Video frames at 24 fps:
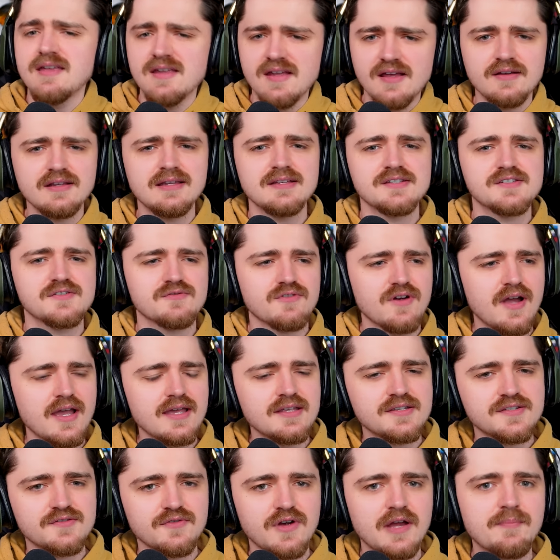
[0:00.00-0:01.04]
yeah, it's
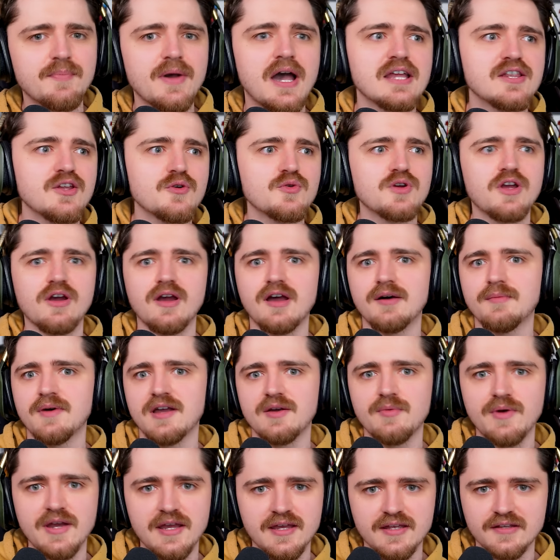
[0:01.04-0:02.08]
all right, but I don't go out of
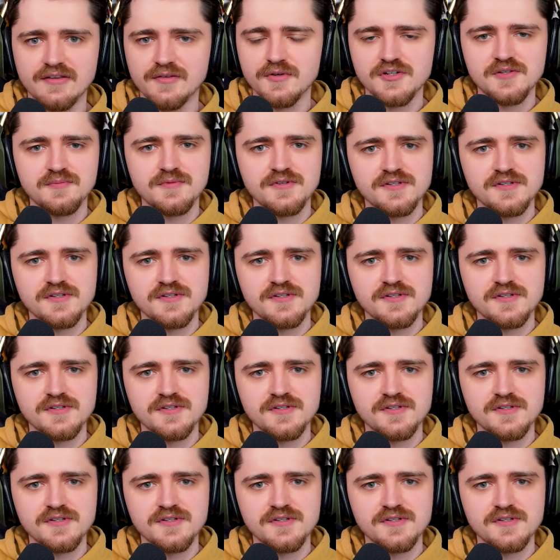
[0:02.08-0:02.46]
my way to watch